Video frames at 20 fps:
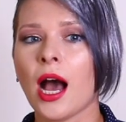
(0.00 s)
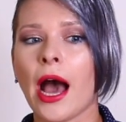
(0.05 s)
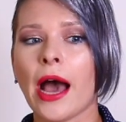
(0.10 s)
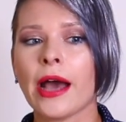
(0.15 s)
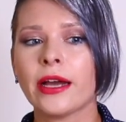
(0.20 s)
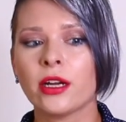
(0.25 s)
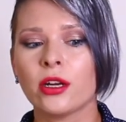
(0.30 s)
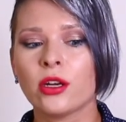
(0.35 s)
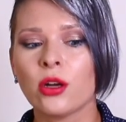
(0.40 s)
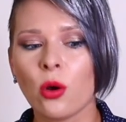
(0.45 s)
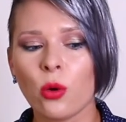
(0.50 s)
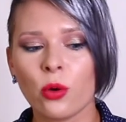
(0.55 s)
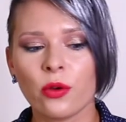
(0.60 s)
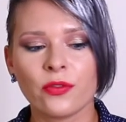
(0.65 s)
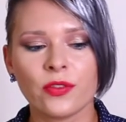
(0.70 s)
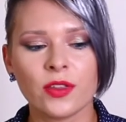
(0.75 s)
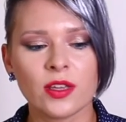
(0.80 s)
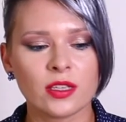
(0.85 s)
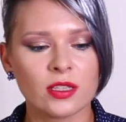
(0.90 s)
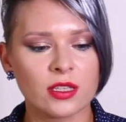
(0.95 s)
I don't know
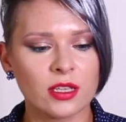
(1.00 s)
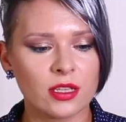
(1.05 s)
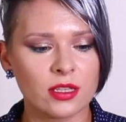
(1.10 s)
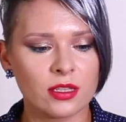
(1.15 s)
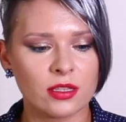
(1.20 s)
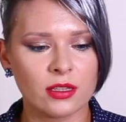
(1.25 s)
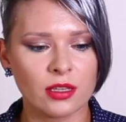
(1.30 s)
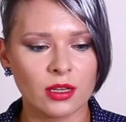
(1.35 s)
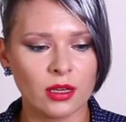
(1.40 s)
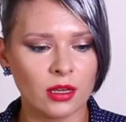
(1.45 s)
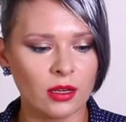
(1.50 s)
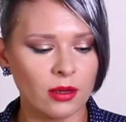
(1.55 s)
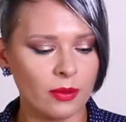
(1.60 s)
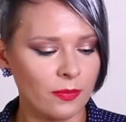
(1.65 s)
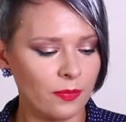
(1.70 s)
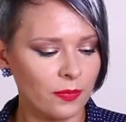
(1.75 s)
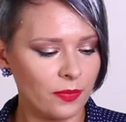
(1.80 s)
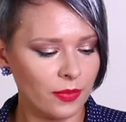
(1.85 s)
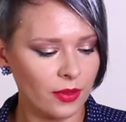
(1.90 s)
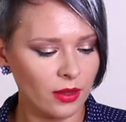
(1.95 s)
if this is
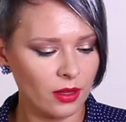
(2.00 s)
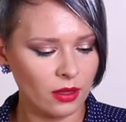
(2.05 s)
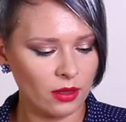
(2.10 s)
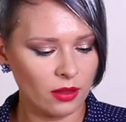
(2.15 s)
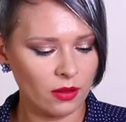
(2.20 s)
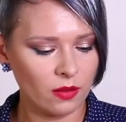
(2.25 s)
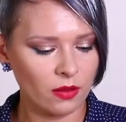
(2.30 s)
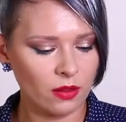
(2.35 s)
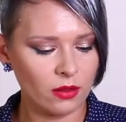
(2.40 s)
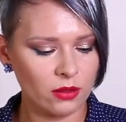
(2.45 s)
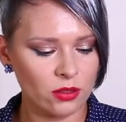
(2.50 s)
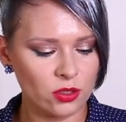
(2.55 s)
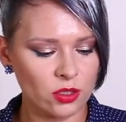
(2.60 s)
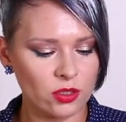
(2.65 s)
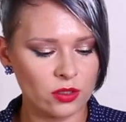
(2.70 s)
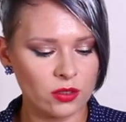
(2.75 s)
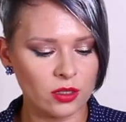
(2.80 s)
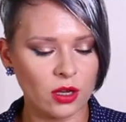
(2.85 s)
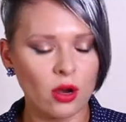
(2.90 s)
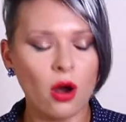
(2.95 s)
the
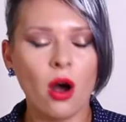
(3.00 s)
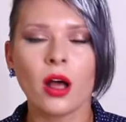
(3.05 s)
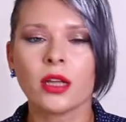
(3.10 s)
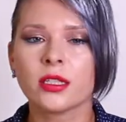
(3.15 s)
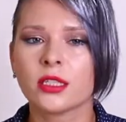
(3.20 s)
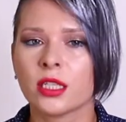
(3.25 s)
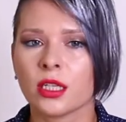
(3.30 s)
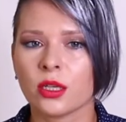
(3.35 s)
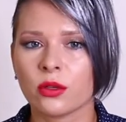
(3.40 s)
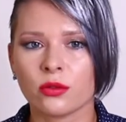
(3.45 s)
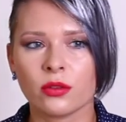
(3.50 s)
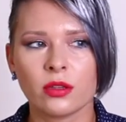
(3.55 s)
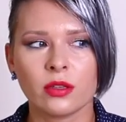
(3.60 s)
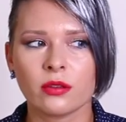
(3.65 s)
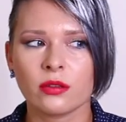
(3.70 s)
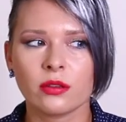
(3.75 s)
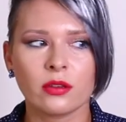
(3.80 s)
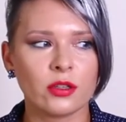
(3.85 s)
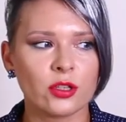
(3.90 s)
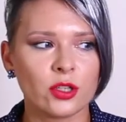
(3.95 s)
just the, the,
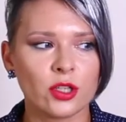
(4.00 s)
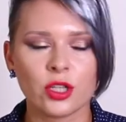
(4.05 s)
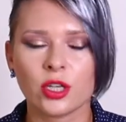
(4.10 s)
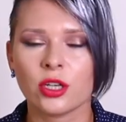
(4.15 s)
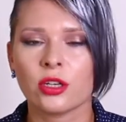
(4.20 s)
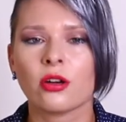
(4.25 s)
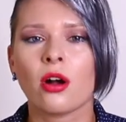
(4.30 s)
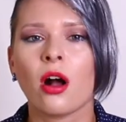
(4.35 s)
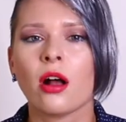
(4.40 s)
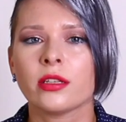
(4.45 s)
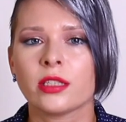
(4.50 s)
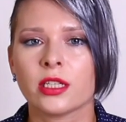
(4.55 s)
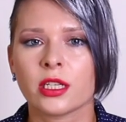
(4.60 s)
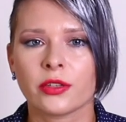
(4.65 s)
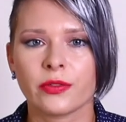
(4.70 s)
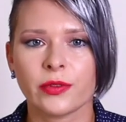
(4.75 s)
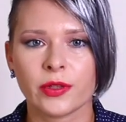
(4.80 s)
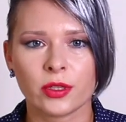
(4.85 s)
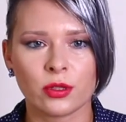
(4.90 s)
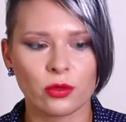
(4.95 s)
the sheer
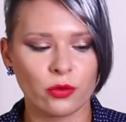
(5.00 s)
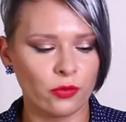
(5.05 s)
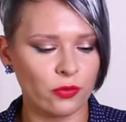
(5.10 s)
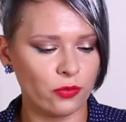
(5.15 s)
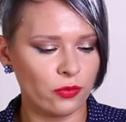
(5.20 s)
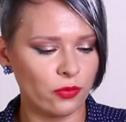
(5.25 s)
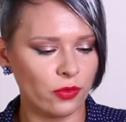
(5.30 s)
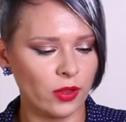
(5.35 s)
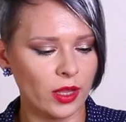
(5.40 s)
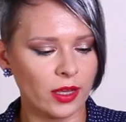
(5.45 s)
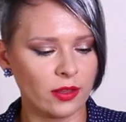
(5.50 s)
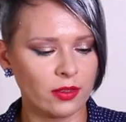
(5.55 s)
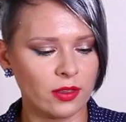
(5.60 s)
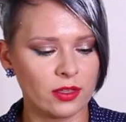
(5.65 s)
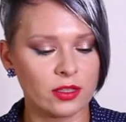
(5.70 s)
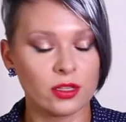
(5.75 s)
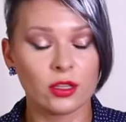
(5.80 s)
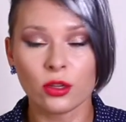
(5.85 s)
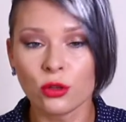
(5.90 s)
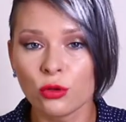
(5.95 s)
consequence of like
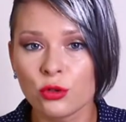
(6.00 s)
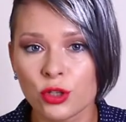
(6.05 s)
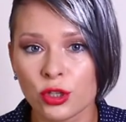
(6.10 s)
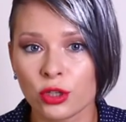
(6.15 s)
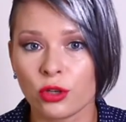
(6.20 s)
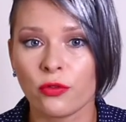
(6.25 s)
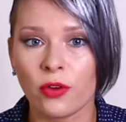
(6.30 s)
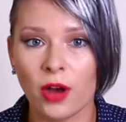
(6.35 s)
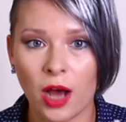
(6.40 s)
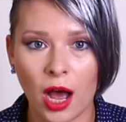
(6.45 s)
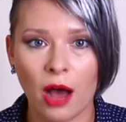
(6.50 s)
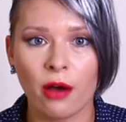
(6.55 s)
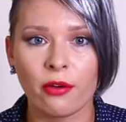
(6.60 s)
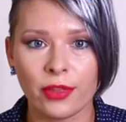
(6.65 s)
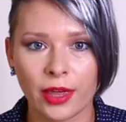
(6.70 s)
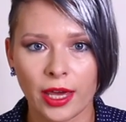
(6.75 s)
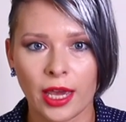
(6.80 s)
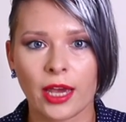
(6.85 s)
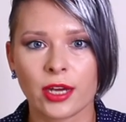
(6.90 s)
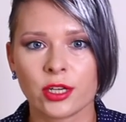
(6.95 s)
the solution of how
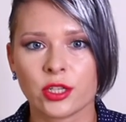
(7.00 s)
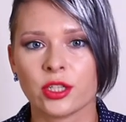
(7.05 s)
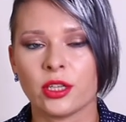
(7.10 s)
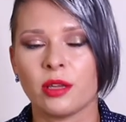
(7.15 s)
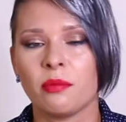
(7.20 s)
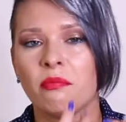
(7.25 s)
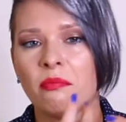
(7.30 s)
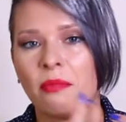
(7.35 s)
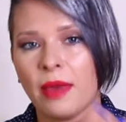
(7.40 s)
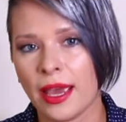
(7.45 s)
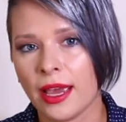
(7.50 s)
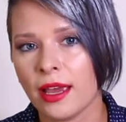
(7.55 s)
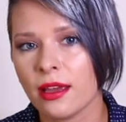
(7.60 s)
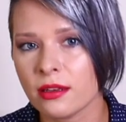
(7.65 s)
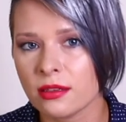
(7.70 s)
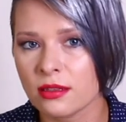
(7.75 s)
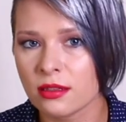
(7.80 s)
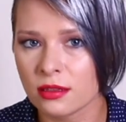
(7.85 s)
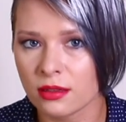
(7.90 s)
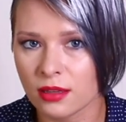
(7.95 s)
they actually
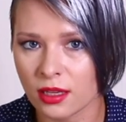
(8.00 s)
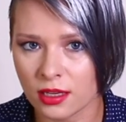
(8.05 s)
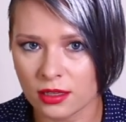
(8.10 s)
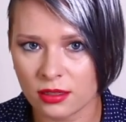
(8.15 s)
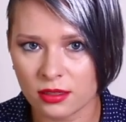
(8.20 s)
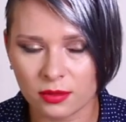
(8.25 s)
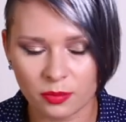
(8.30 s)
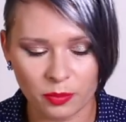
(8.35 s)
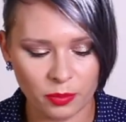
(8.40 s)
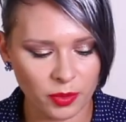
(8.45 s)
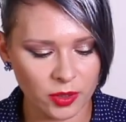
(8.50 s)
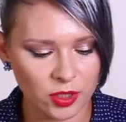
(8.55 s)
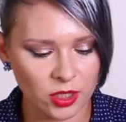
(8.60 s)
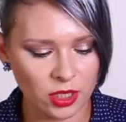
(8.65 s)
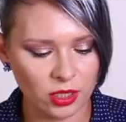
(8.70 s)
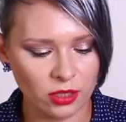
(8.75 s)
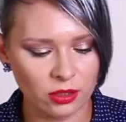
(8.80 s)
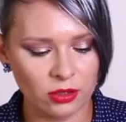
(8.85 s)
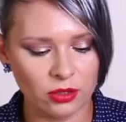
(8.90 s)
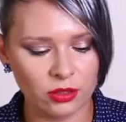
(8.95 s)
made this
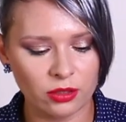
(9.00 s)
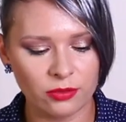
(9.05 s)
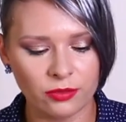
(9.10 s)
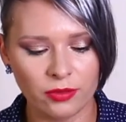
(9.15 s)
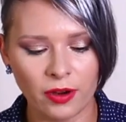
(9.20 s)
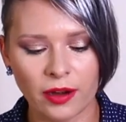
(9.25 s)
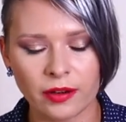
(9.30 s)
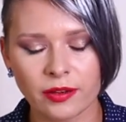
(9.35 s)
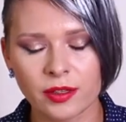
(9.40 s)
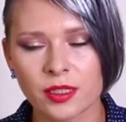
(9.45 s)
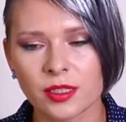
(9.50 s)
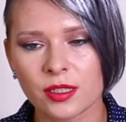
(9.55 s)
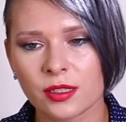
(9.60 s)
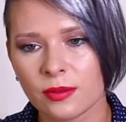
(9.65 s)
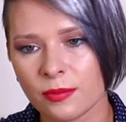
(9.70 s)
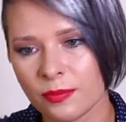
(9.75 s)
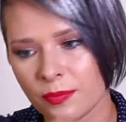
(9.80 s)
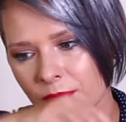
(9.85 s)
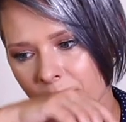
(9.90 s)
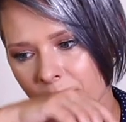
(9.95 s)
particular fragrance